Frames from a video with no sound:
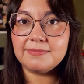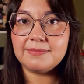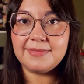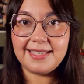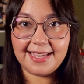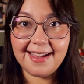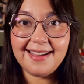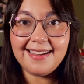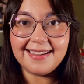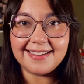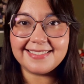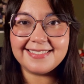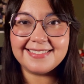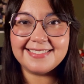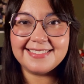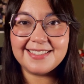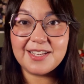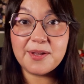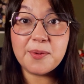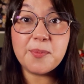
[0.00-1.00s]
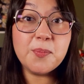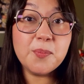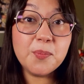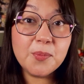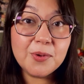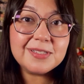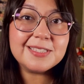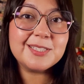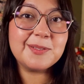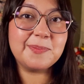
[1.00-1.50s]
Yeah,
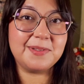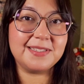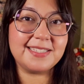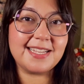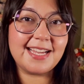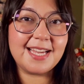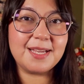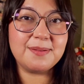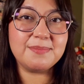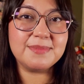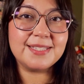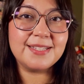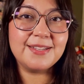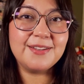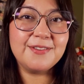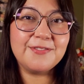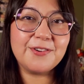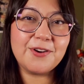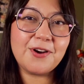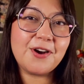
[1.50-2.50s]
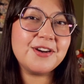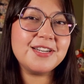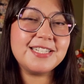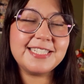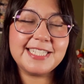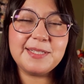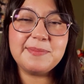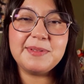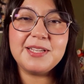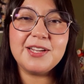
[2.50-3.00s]
multiple times for our
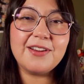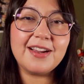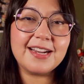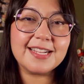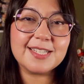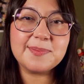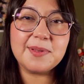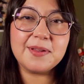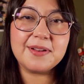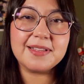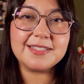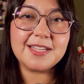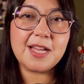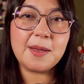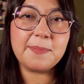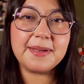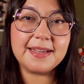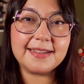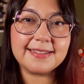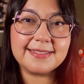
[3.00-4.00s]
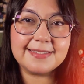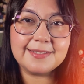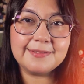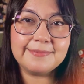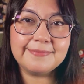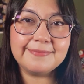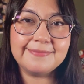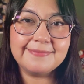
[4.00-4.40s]
team here at Exploding Topics.